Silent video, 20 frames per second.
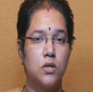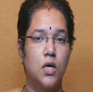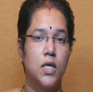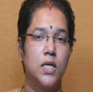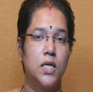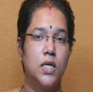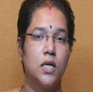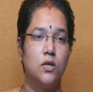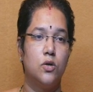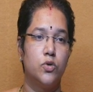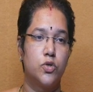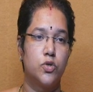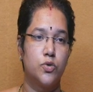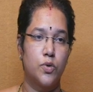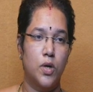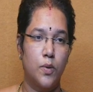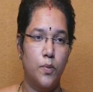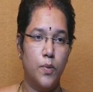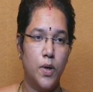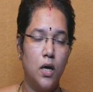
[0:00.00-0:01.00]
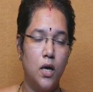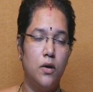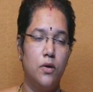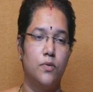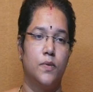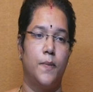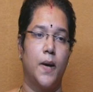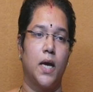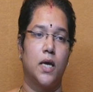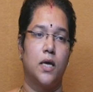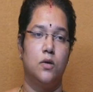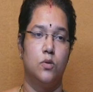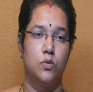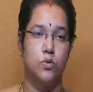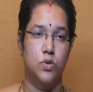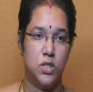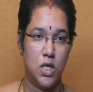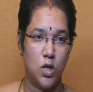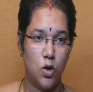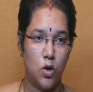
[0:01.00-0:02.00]
in an usual way by
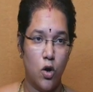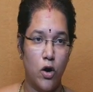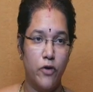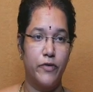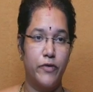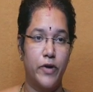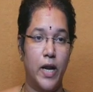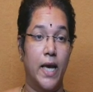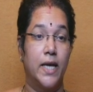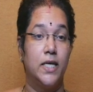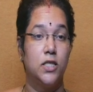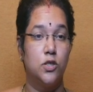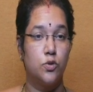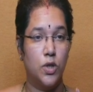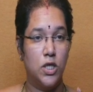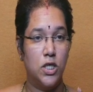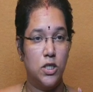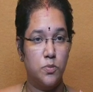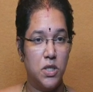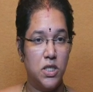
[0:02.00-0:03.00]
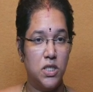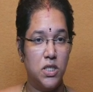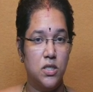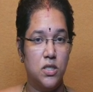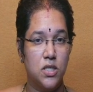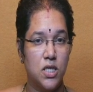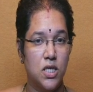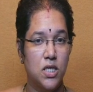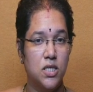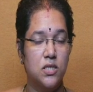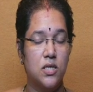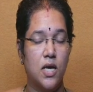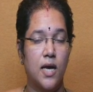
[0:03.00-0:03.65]
using of lightweight materials,